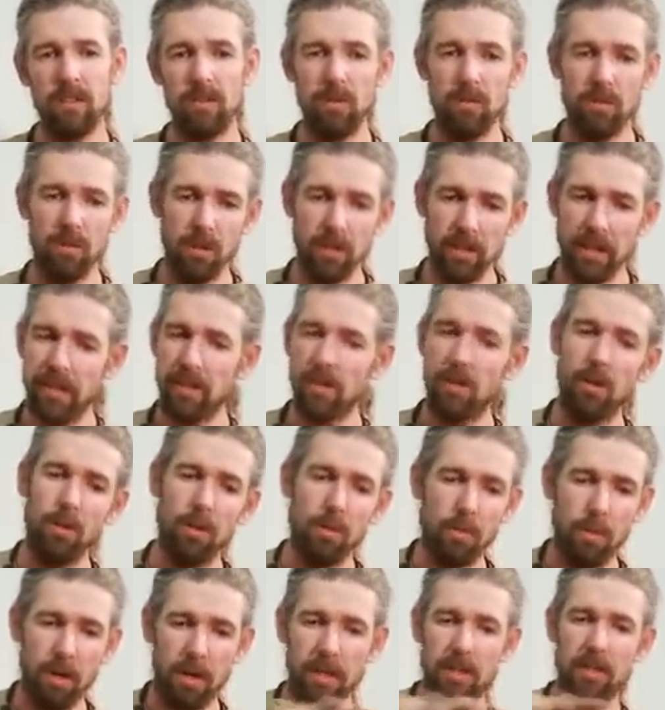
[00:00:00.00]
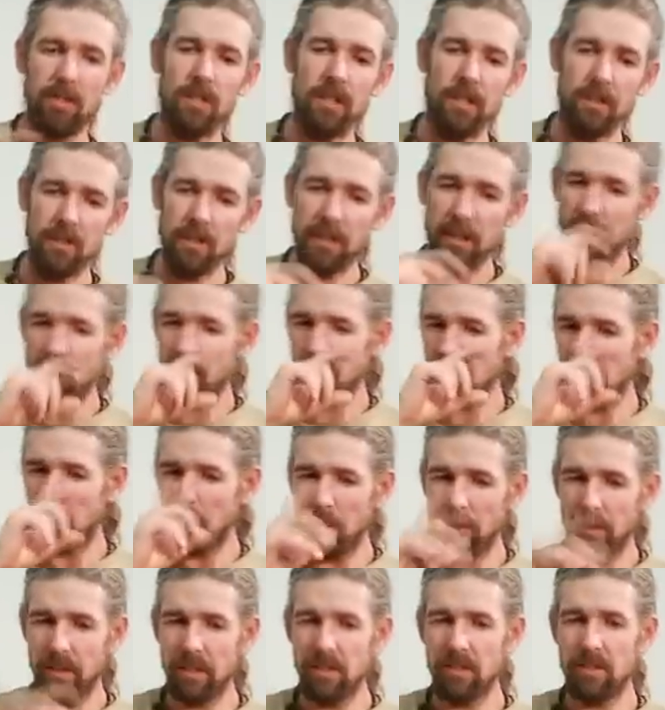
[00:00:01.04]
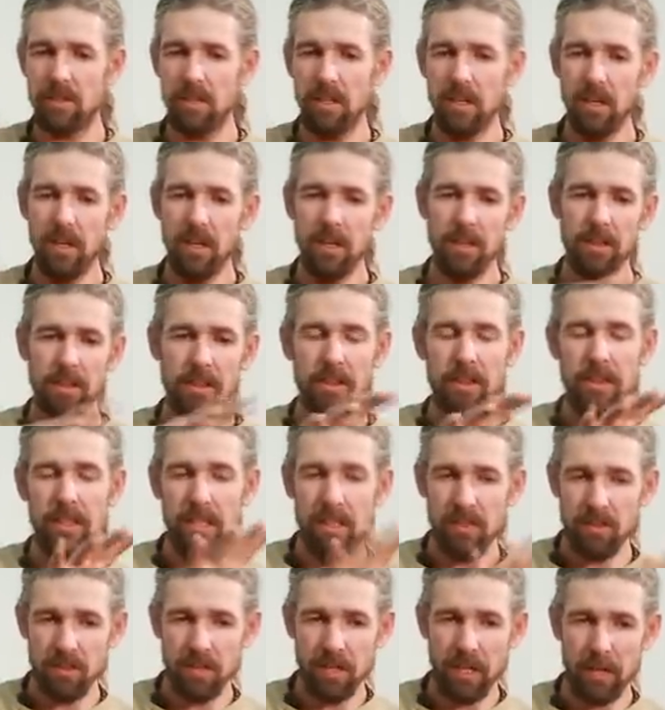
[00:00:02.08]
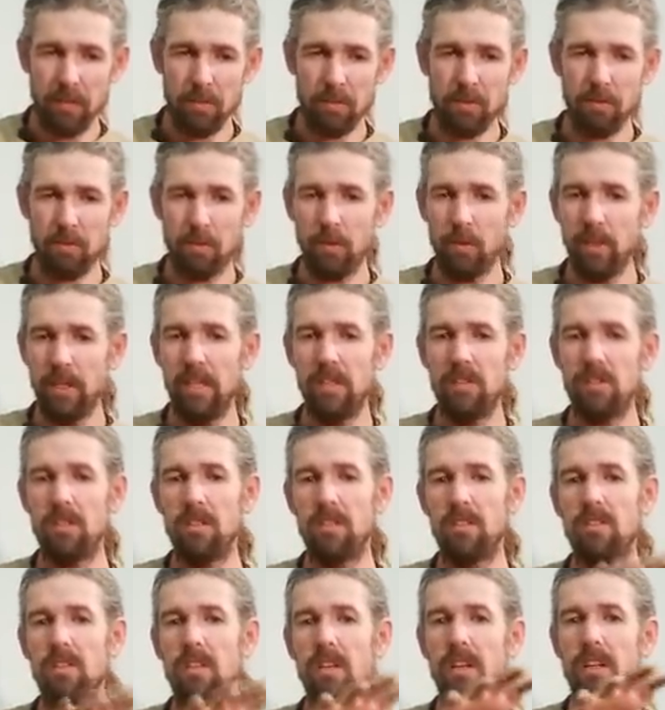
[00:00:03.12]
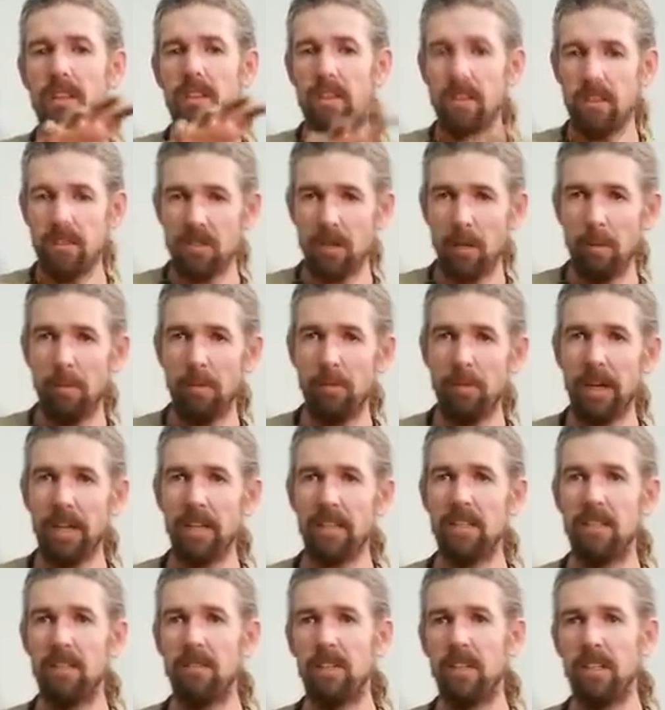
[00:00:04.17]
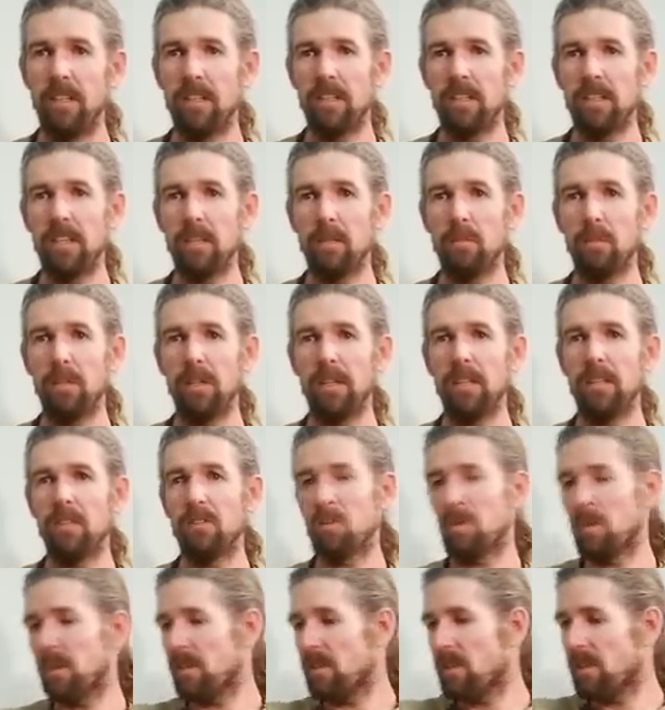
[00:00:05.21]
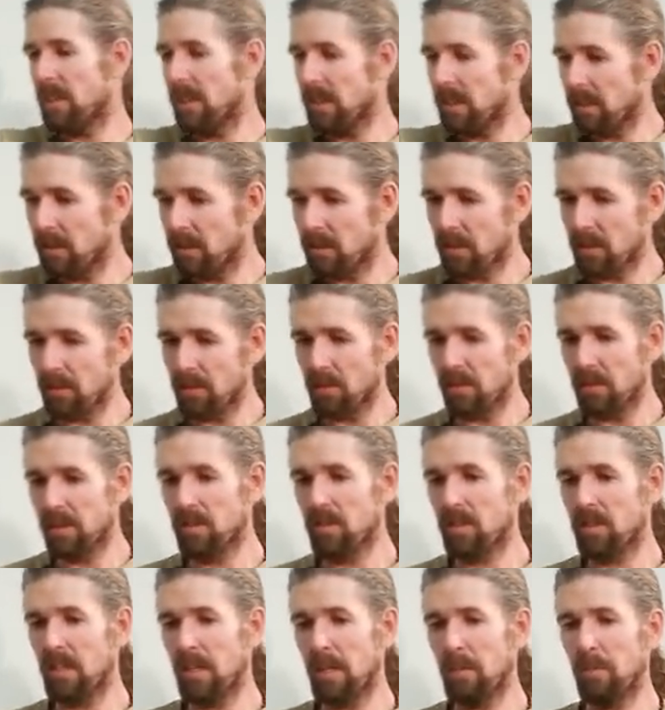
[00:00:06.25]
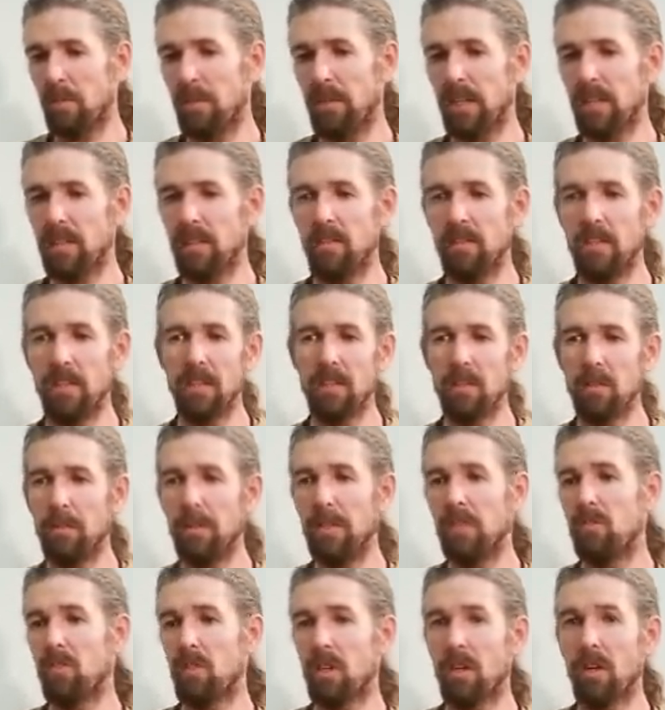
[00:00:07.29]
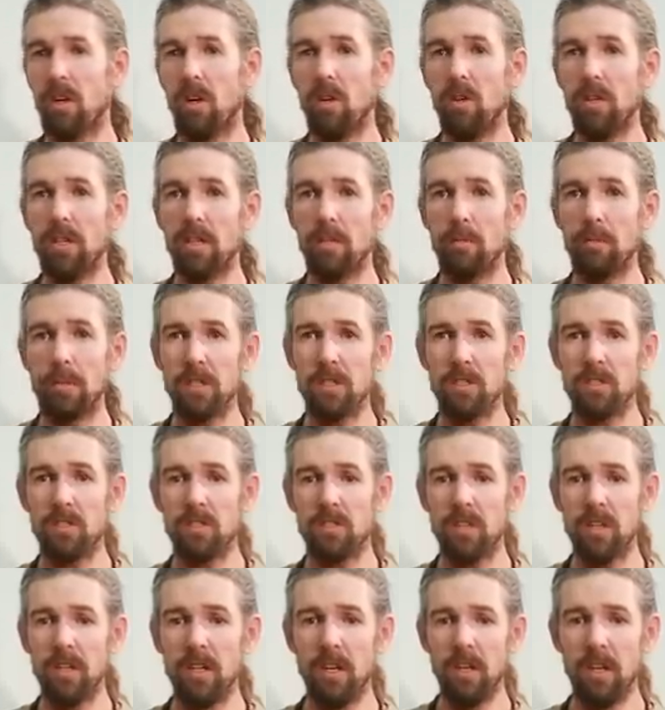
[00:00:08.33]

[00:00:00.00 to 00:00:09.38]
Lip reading: look at the whole watershed and say, okay, well, these types of regions, this type of activity can take place, whereas here you can do this type of activity, not to be draconian, but just